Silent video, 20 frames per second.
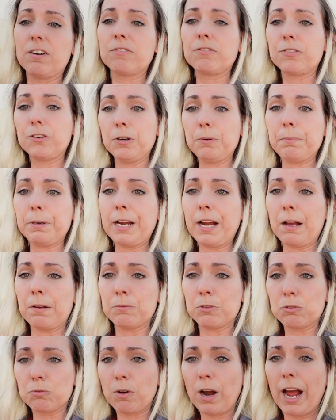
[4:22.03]
fruit
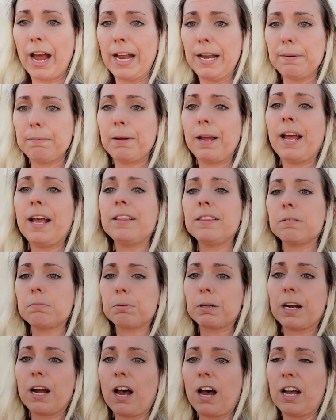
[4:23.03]
becomes ripe and the
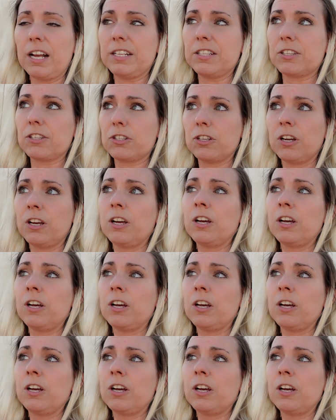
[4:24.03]
pecans